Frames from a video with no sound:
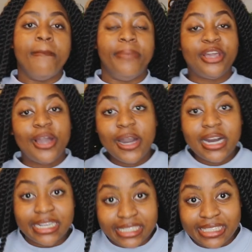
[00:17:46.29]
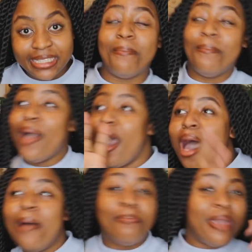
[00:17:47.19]
because
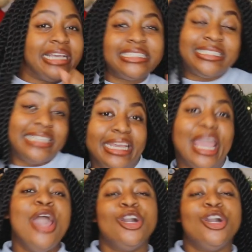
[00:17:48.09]
my bestie